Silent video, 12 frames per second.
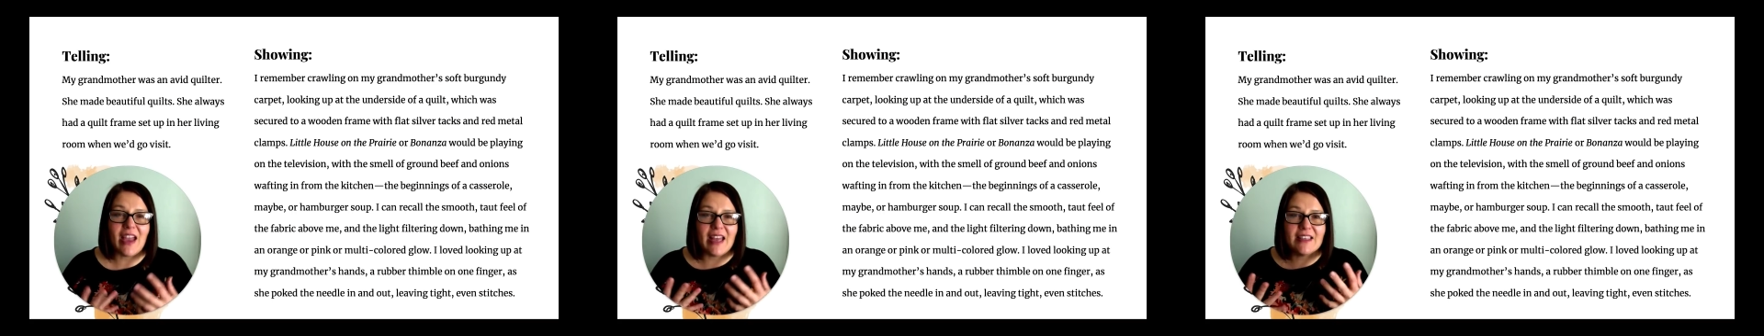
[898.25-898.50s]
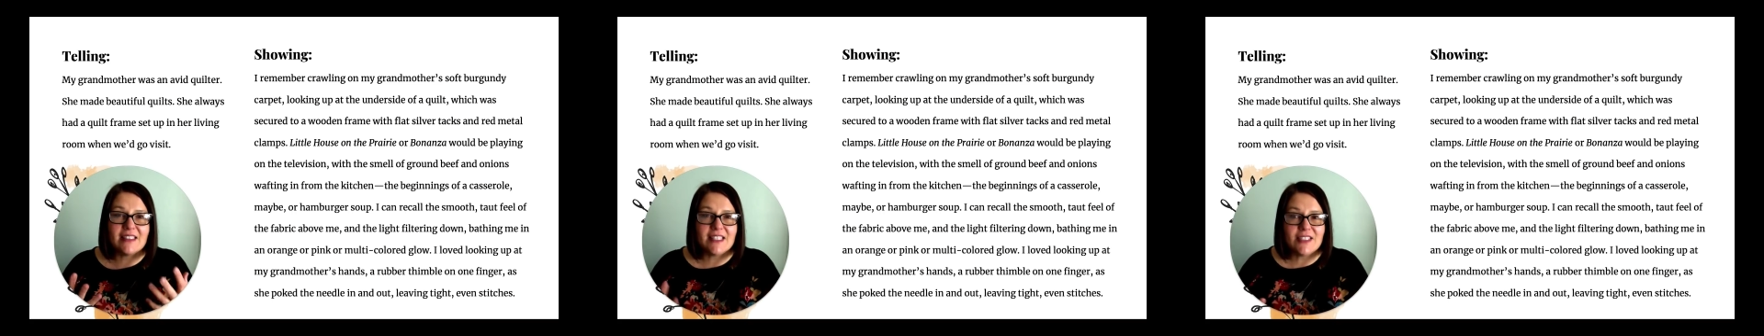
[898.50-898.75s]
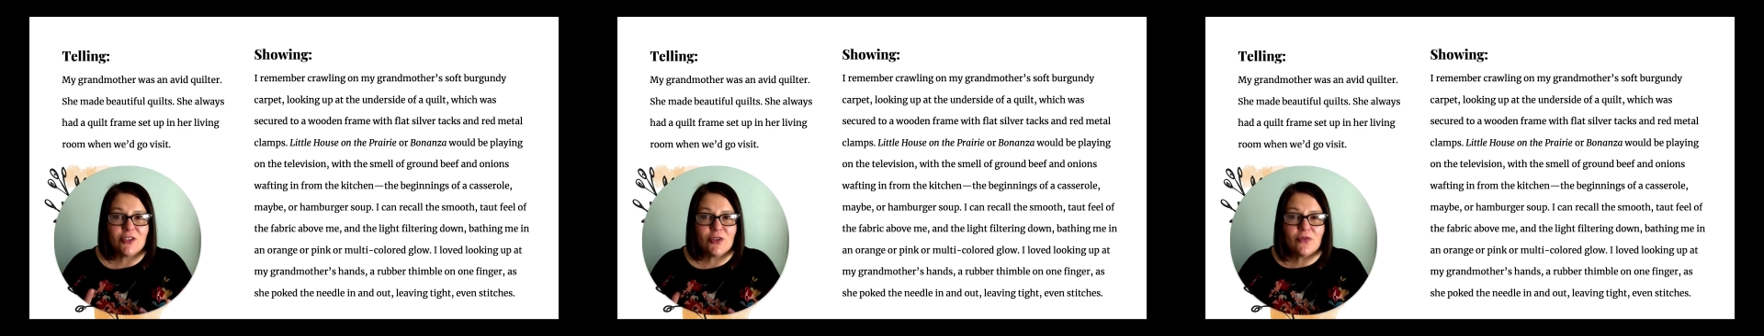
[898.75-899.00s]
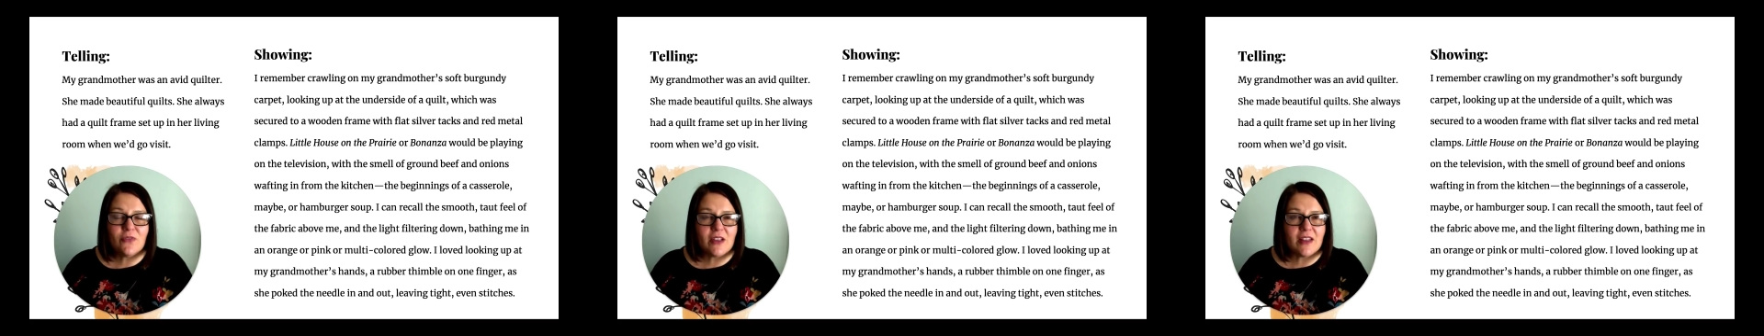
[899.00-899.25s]
And did you
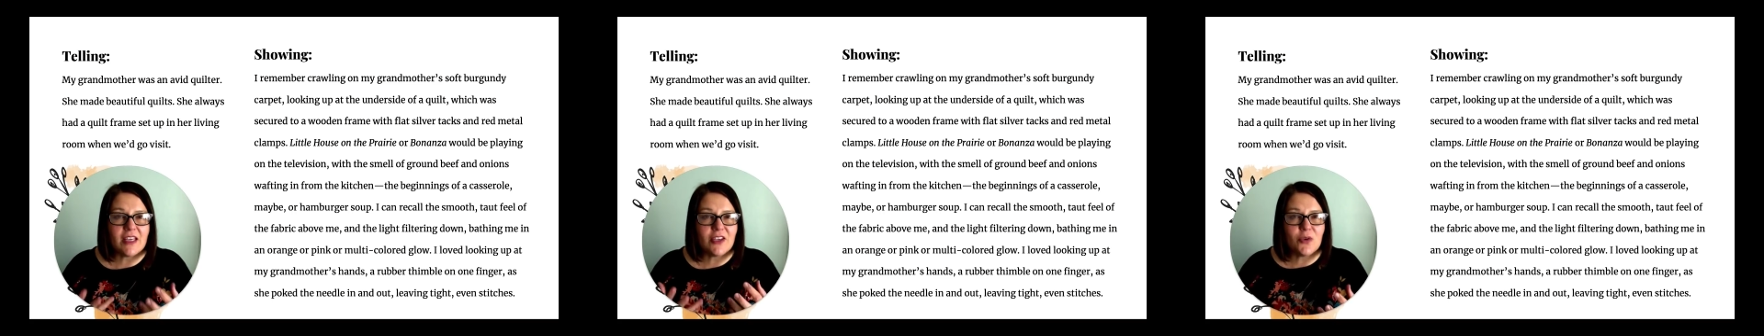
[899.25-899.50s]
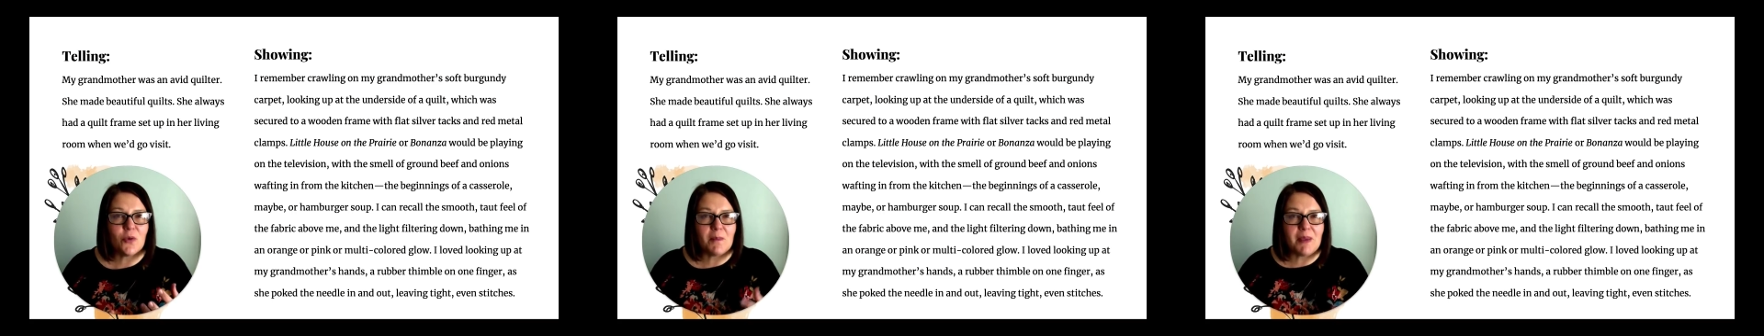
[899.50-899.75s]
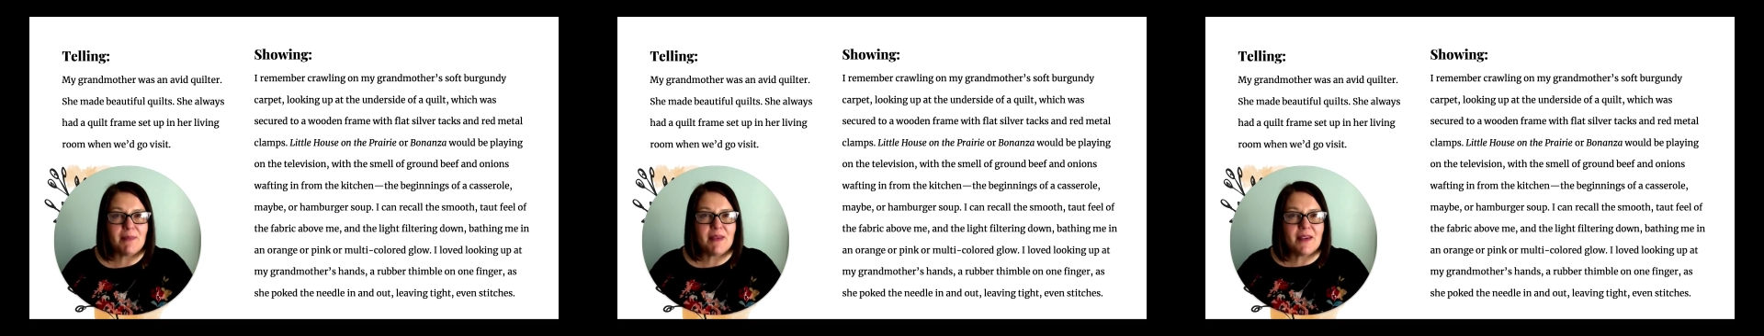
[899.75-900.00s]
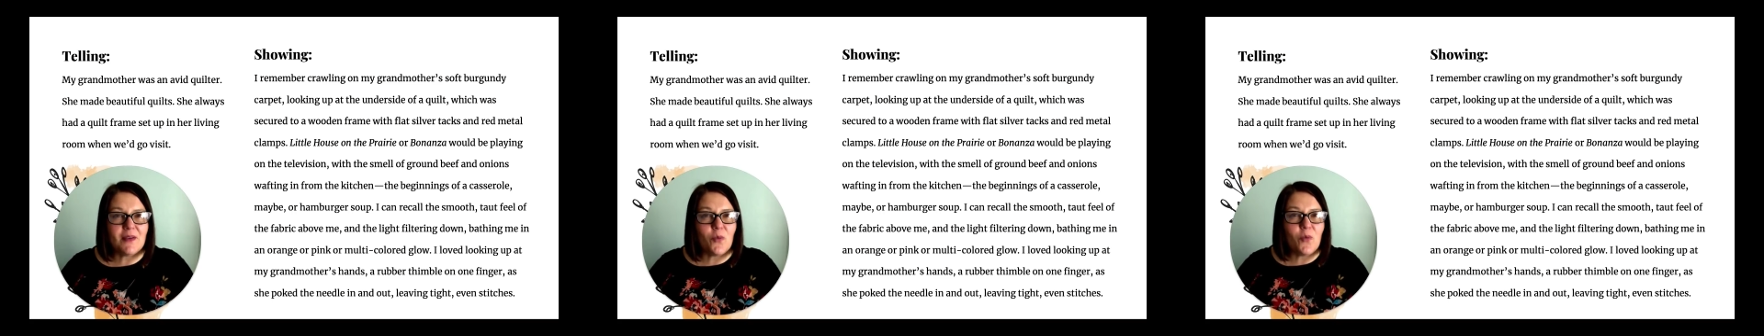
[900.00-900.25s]
feel like you were
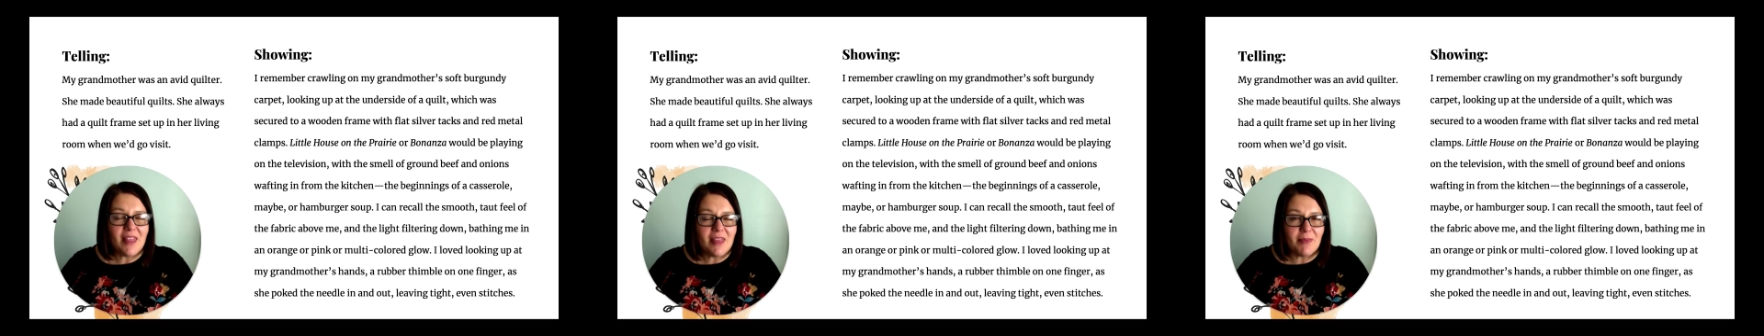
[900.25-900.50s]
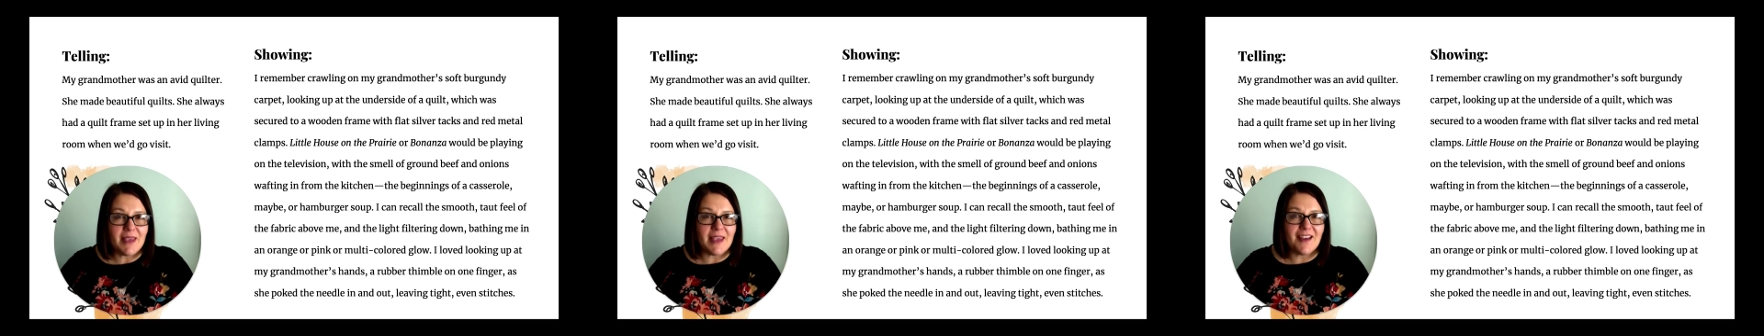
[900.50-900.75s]
maybe with me